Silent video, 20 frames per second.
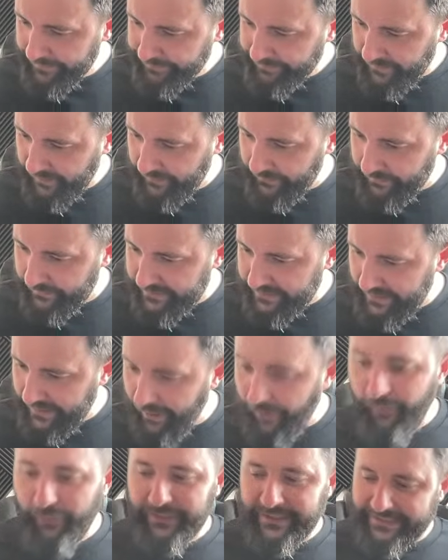It was,
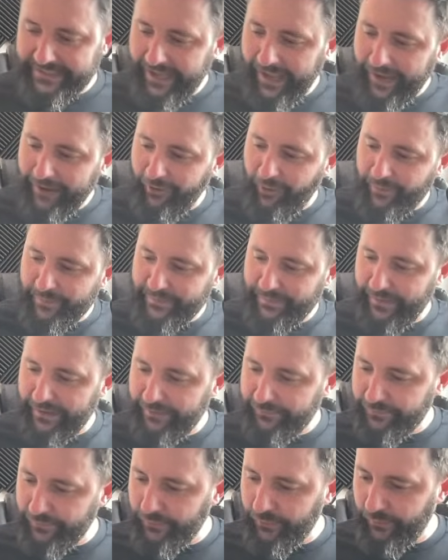PsyOps,
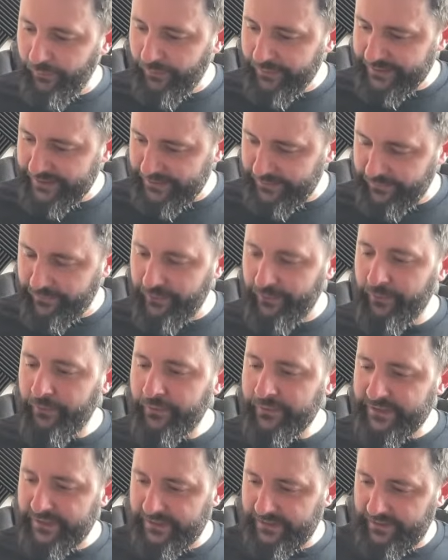man, of
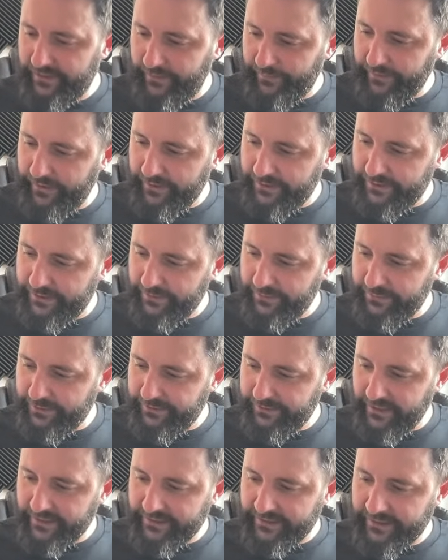course, I'm getting too
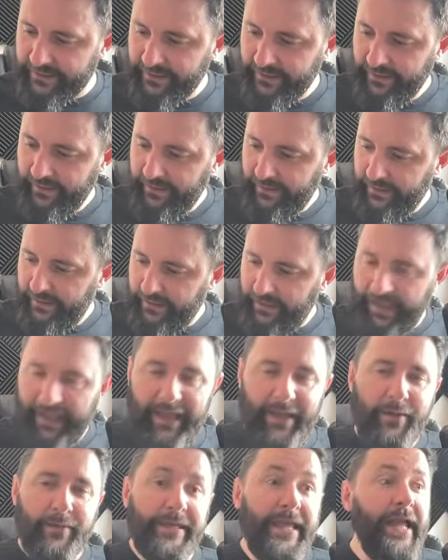distracted.
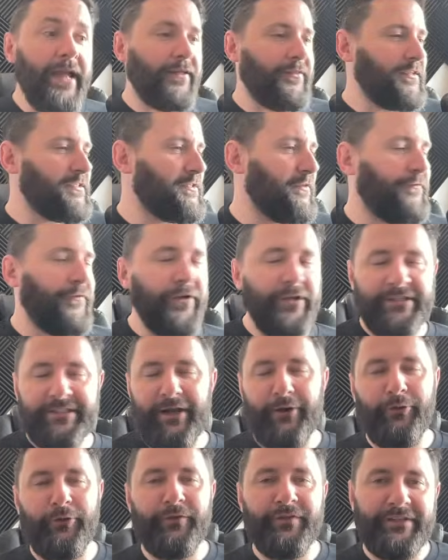Yeah, there's the first
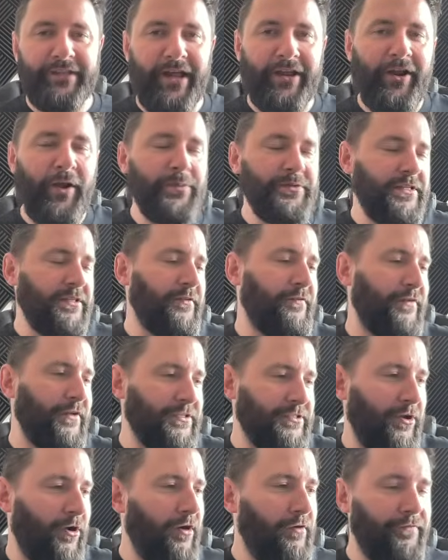hour of PsyOps and the
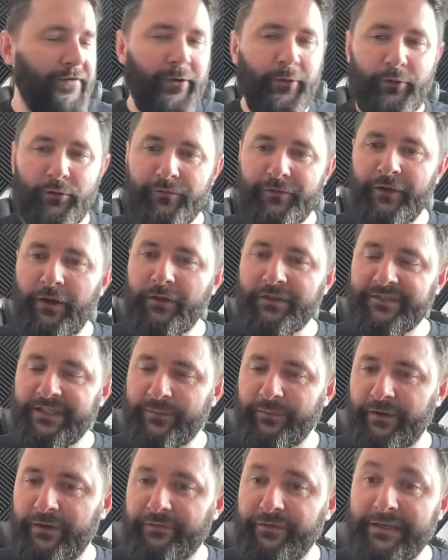first half hour of
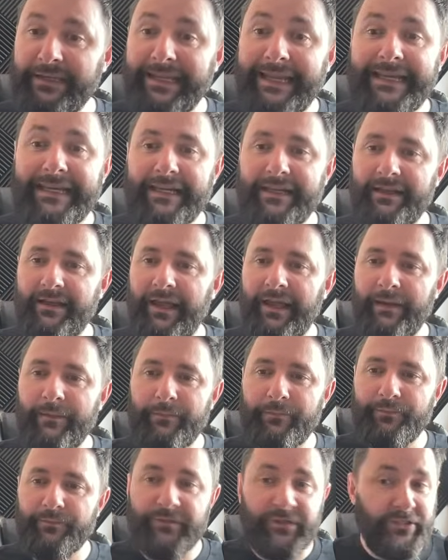cultic, but if you like
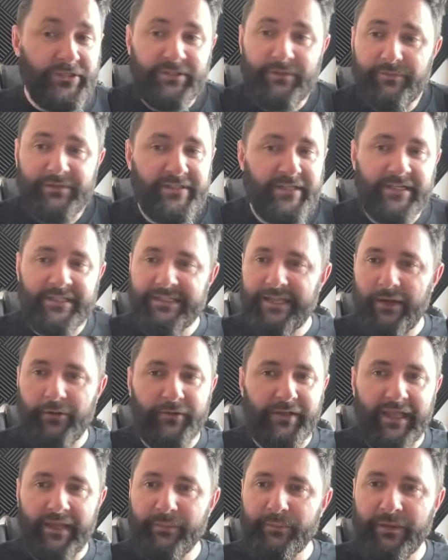just some
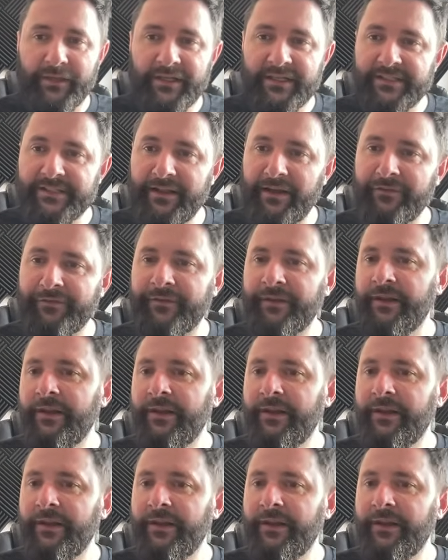sit-down gameplay stuff,